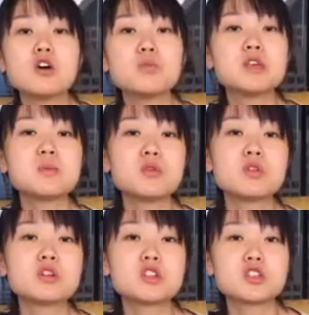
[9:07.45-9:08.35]
people
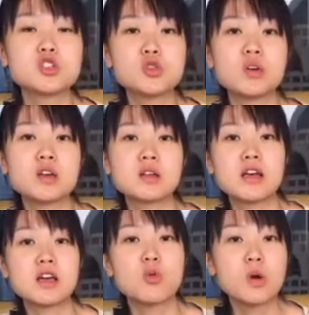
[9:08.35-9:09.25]
are just doing
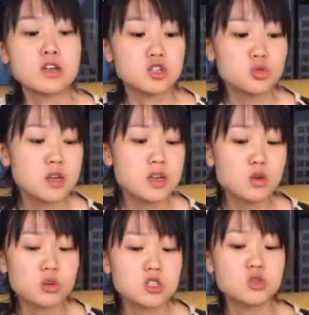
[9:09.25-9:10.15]
like one tweet
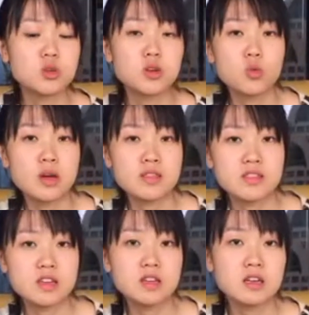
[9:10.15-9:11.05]
or doing one
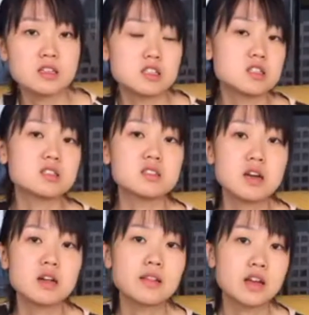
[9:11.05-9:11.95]
thing. It doesn't
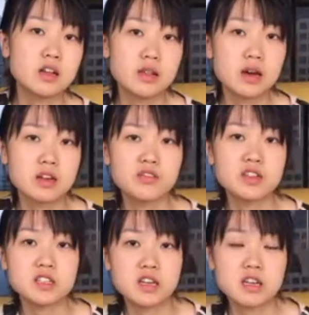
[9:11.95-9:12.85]
sound like a lot of
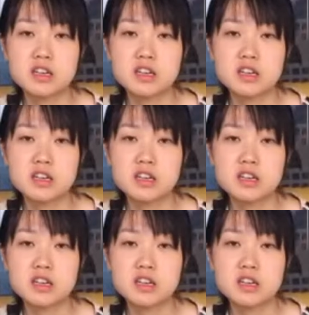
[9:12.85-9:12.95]
intent.